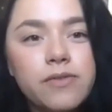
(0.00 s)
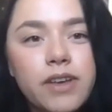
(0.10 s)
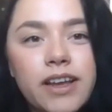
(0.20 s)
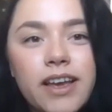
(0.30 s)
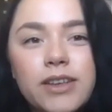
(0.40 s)

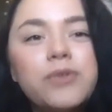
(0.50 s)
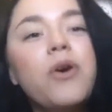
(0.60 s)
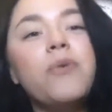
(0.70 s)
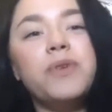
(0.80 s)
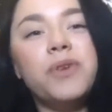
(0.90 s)
And I do
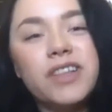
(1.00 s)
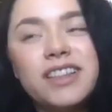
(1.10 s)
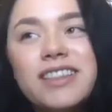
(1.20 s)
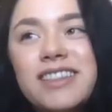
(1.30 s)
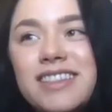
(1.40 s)
hope,
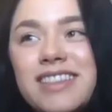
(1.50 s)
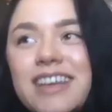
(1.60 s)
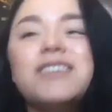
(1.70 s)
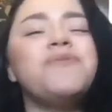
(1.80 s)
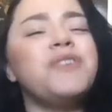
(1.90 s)

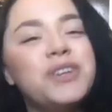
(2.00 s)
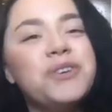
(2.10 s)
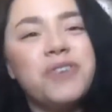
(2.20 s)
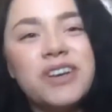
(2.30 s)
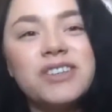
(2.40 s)
that is very
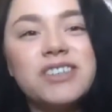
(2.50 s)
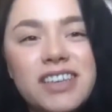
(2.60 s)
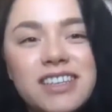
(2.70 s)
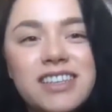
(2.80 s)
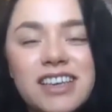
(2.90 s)
courageous,
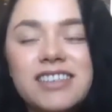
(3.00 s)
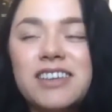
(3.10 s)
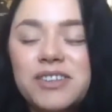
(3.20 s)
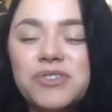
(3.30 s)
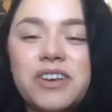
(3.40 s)
and it takes a
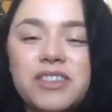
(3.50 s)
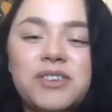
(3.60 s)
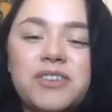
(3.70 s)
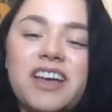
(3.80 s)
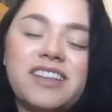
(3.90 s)
lot of strength to
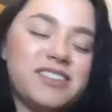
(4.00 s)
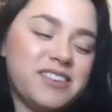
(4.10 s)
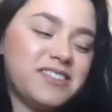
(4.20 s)
do that. So